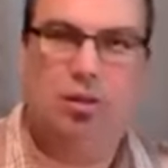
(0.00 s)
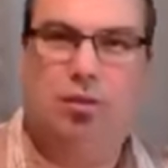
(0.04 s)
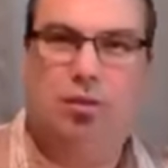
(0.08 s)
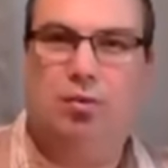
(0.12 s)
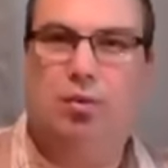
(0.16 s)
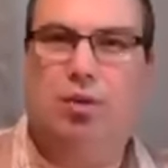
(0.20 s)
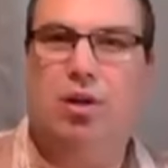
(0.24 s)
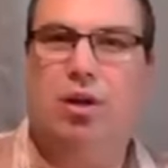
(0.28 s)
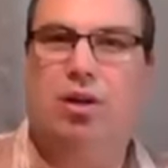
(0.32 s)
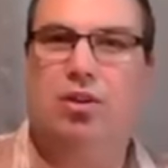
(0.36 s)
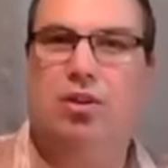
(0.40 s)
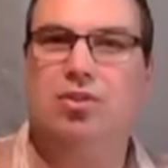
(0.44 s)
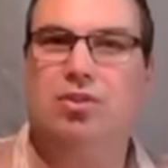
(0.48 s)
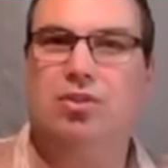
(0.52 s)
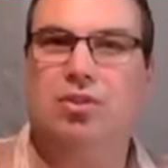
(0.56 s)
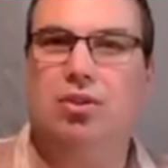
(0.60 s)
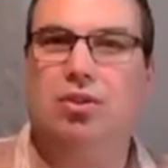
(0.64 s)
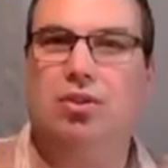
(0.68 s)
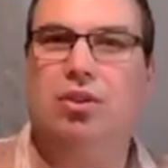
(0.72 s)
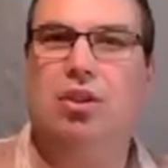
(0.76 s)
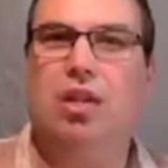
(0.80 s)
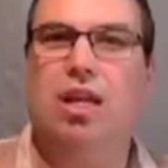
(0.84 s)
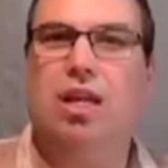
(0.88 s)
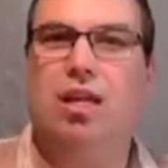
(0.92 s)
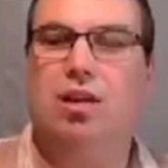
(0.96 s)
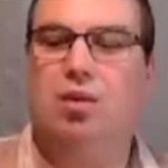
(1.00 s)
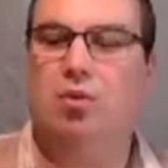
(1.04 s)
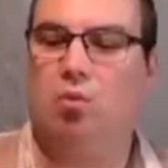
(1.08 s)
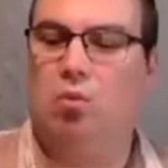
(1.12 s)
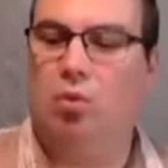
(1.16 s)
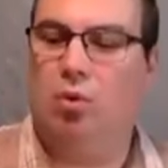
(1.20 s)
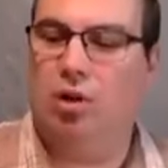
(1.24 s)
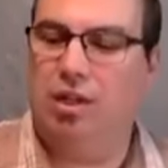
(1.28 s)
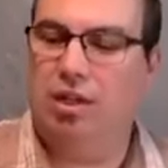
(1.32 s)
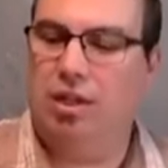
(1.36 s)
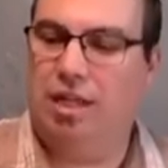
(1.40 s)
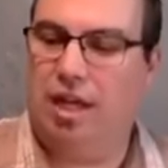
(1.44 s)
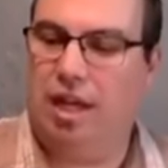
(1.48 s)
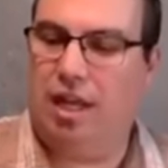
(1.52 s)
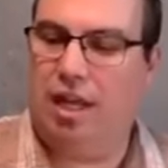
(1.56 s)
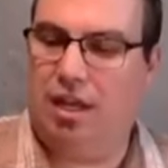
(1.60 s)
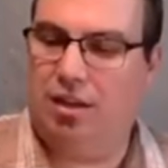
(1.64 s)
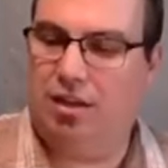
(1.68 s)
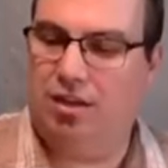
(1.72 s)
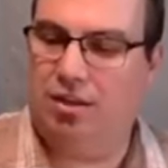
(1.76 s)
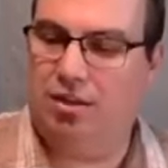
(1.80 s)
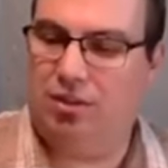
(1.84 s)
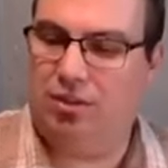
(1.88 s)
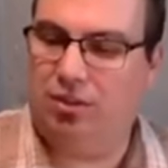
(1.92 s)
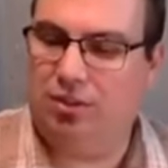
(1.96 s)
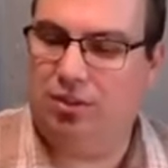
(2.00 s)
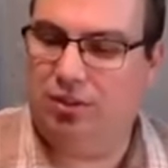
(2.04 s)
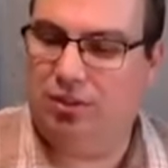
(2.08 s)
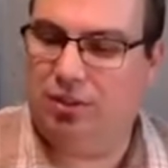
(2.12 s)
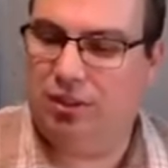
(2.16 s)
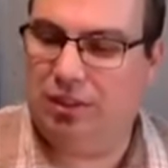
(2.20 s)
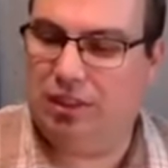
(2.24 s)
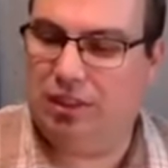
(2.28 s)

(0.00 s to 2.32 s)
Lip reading: We also light one candle